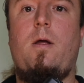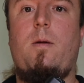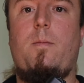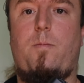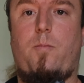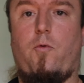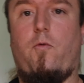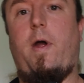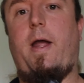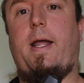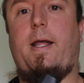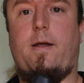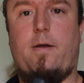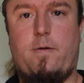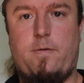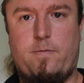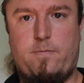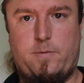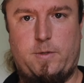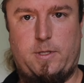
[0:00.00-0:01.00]
break
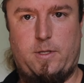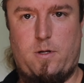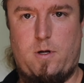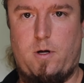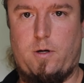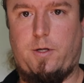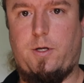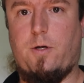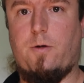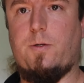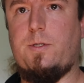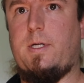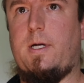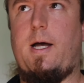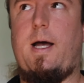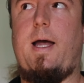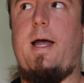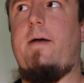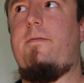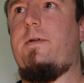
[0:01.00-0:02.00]
with long use.
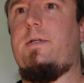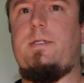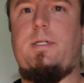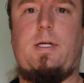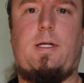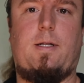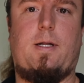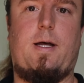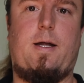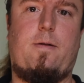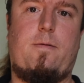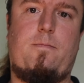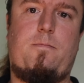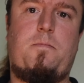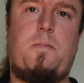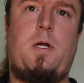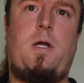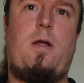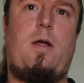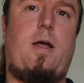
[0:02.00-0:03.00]
I haven't seen that,
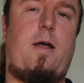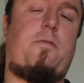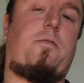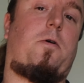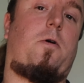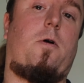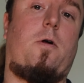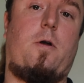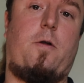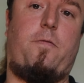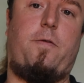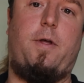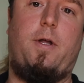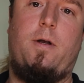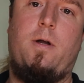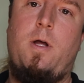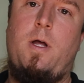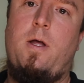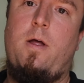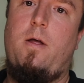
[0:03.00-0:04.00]
haven't heard of it.
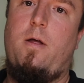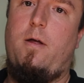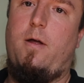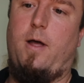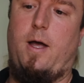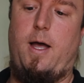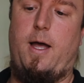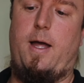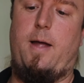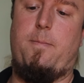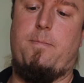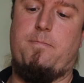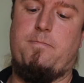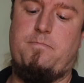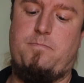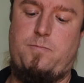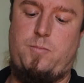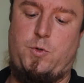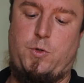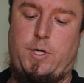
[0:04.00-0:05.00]
I'm
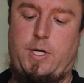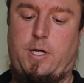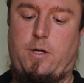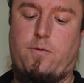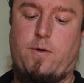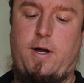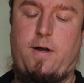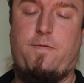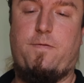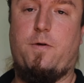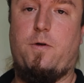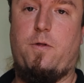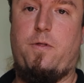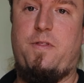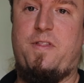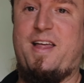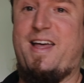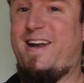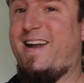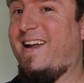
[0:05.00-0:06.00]
pretty grateful
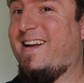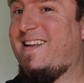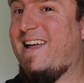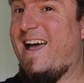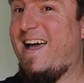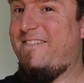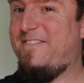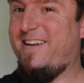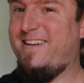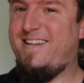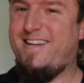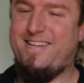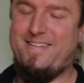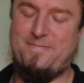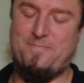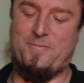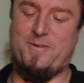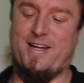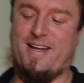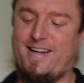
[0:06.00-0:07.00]
that I haven't,
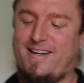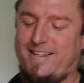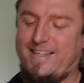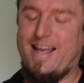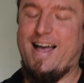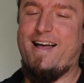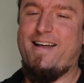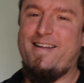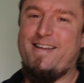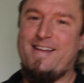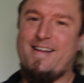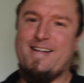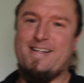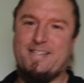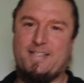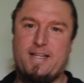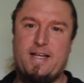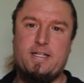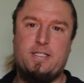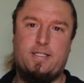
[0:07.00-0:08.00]
but yeah.
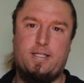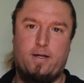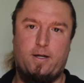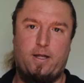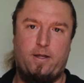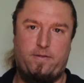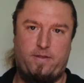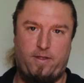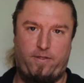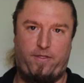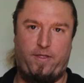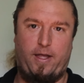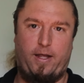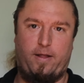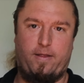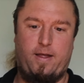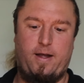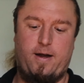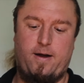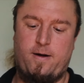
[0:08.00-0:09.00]
So that's the
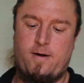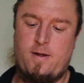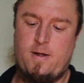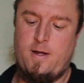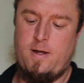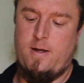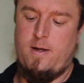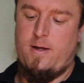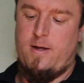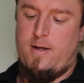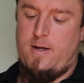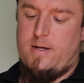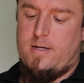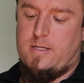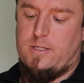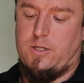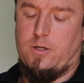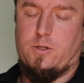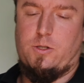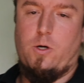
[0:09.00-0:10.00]
thing there.
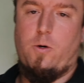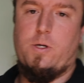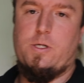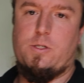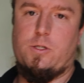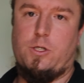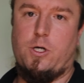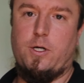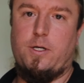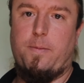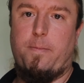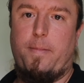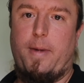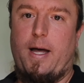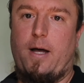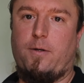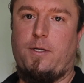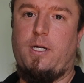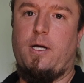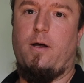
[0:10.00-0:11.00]
So it's always good to
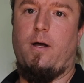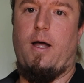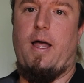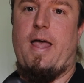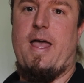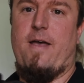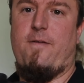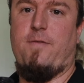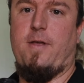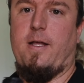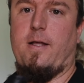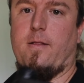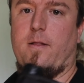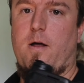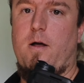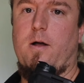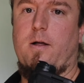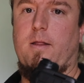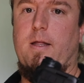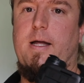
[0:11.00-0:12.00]
mount a heavy
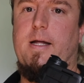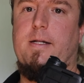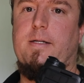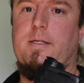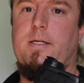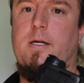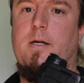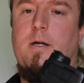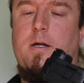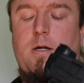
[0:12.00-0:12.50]
long lens